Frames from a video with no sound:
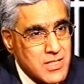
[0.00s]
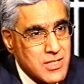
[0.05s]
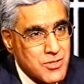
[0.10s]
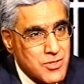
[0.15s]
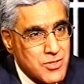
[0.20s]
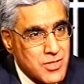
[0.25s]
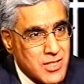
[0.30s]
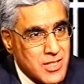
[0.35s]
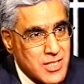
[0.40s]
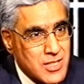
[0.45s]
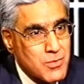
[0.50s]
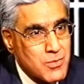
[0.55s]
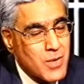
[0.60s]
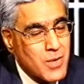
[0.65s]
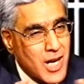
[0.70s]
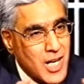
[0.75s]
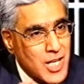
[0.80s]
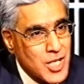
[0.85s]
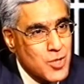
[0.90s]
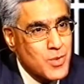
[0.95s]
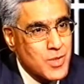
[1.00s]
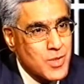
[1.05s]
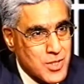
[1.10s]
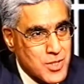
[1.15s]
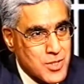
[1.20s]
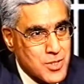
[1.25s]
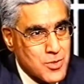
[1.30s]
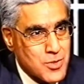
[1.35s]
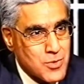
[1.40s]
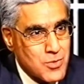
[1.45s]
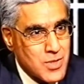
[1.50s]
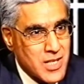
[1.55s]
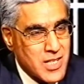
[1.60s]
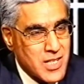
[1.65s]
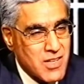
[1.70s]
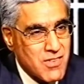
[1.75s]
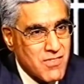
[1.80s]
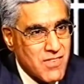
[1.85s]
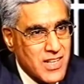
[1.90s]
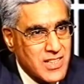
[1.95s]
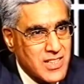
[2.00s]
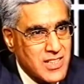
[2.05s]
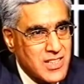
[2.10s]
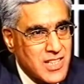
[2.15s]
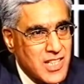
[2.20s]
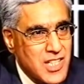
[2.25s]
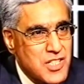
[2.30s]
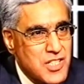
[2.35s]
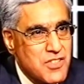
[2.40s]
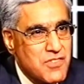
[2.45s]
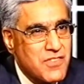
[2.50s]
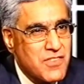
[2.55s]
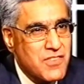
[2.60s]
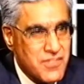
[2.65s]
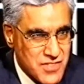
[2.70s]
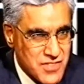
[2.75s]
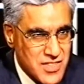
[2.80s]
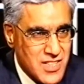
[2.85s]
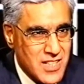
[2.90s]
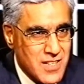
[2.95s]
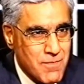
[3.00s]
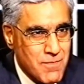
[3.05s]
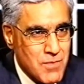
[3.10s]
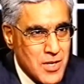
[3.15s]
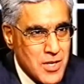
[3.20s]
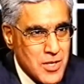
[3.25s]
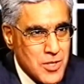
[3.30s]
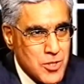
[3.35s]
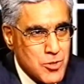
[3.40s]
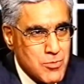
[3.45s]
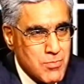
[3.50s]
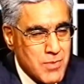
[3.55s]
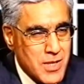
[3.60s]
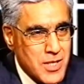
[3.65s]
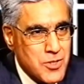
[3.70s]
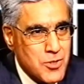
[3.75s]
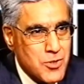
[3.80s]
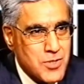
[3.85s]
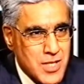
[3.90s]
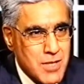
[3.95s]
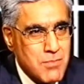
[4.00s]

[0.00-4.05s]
as a cricketer while you were at school. And in fact, at the age of 15, you made your